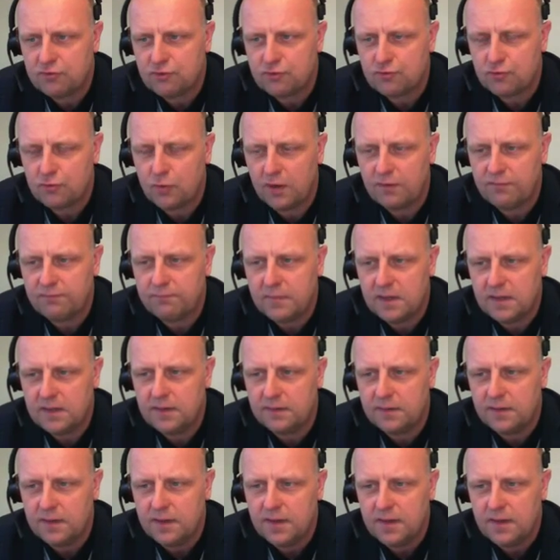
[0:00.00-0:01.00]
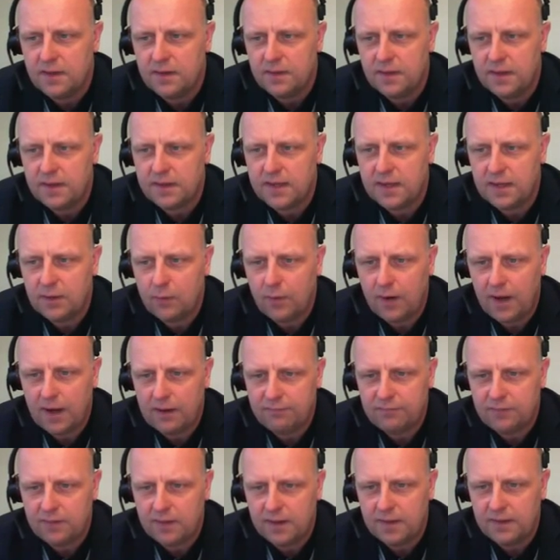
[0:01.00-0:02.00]
to 12 million the year
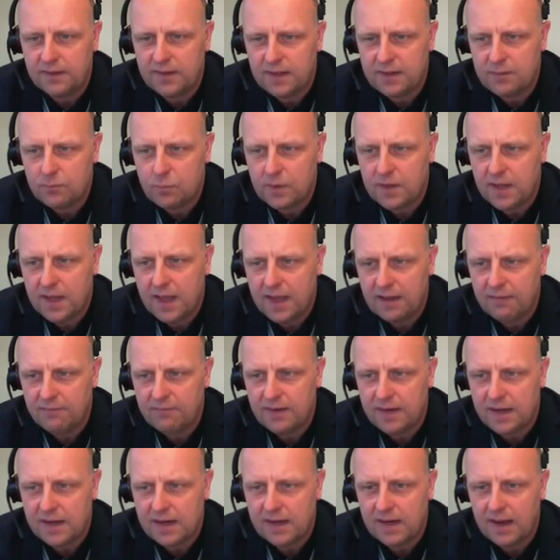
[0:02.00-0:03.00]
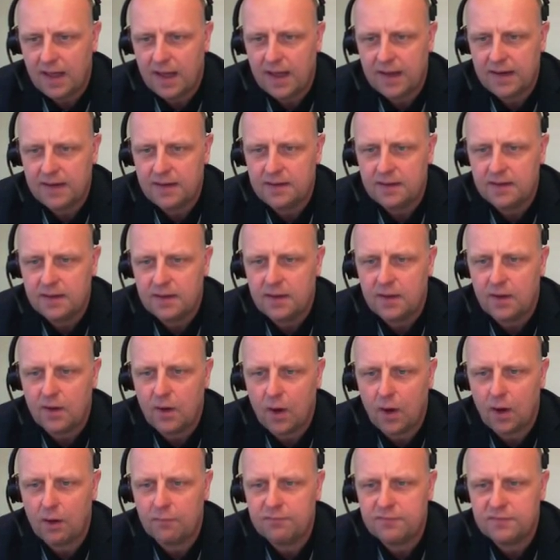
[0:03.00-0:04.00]
after. And then we have a line
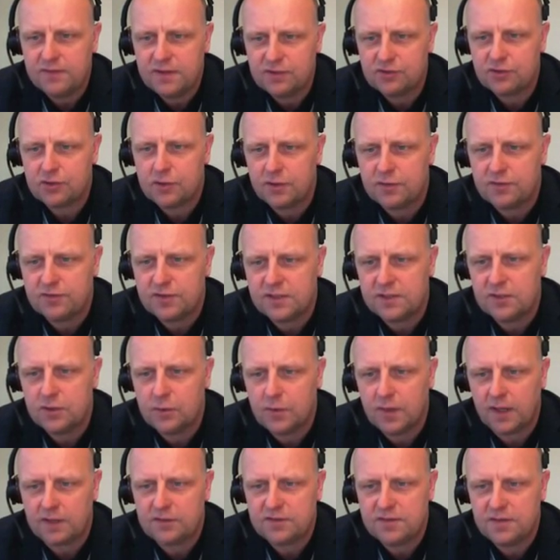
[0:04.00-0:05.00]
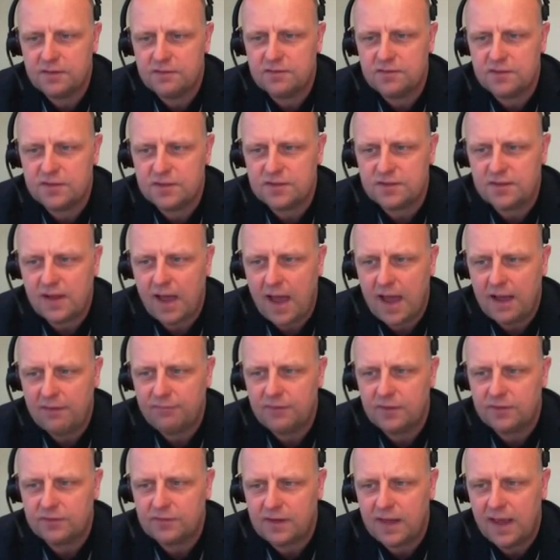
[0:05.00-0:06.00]
of discontinued activities
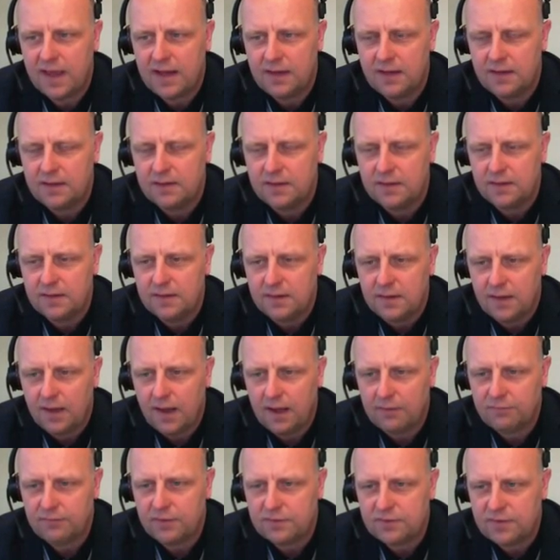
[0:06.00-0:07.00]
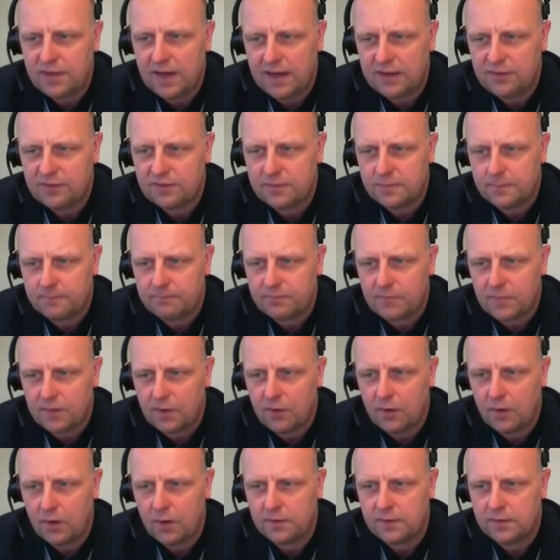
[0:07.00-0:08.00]
after skat, after tax,
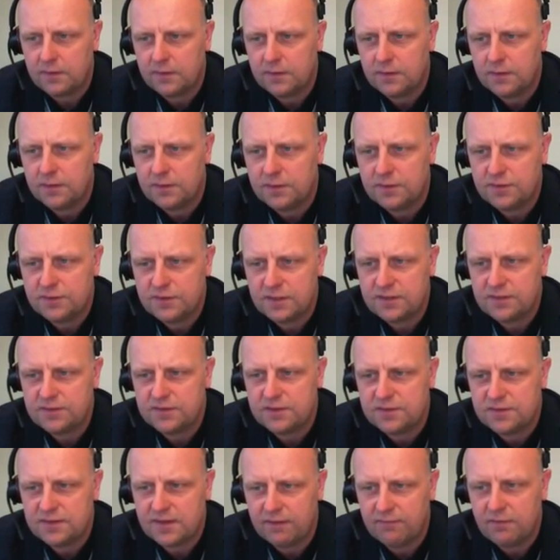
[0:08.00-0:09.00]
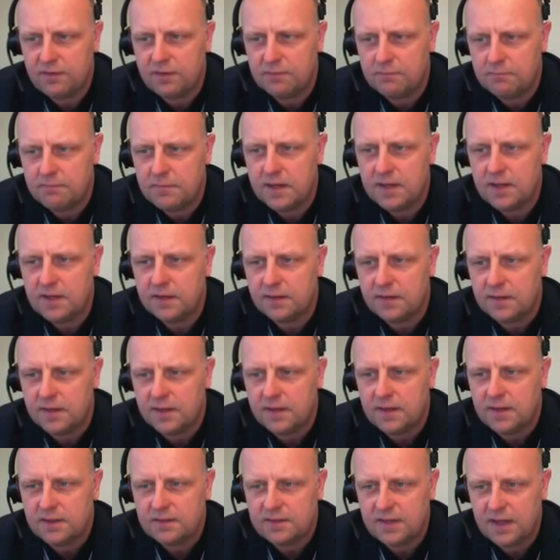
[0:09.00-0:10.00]
on 67 million
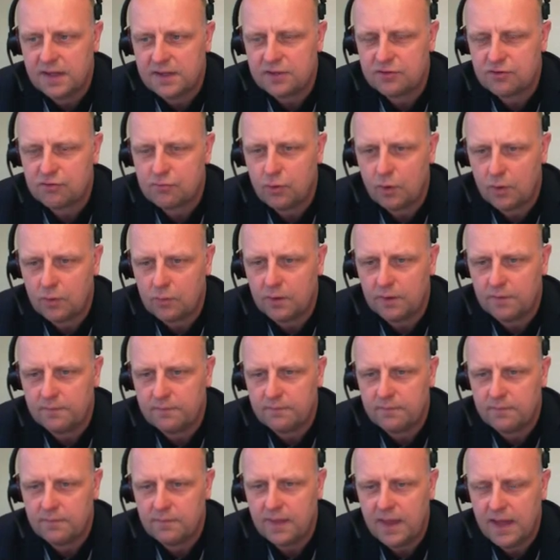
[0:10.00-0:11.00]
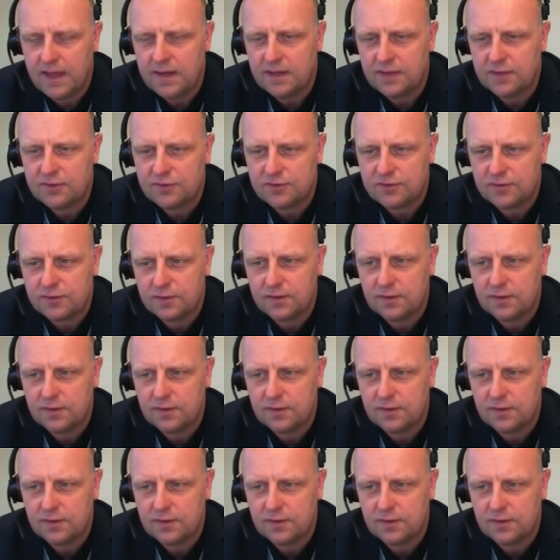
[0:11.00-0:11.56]
Danish kroner. That is